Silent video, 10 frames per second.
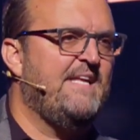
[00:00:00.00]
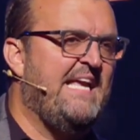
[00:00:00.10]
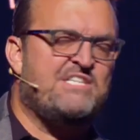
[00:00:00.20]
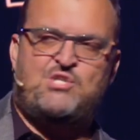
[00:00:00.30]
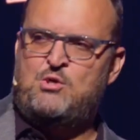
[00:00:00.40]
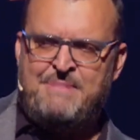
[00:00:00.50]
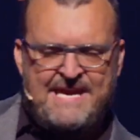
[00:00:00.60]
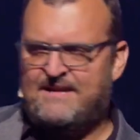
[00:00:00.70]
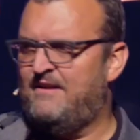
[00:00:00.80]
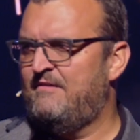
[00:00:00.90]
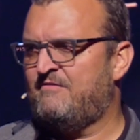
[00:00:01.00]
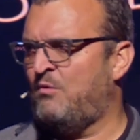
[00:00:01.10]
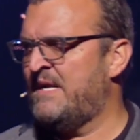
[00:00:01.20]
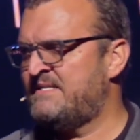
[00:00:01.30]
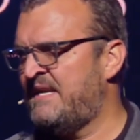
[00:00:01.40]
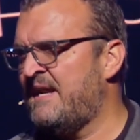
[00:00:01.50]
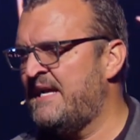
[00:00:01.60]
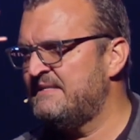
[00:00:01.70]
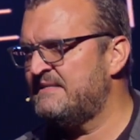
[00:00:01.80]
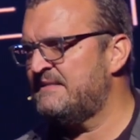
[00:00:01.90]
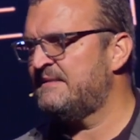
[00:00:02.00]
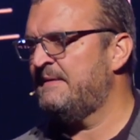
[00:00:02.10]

it's too big for Wednesday nights.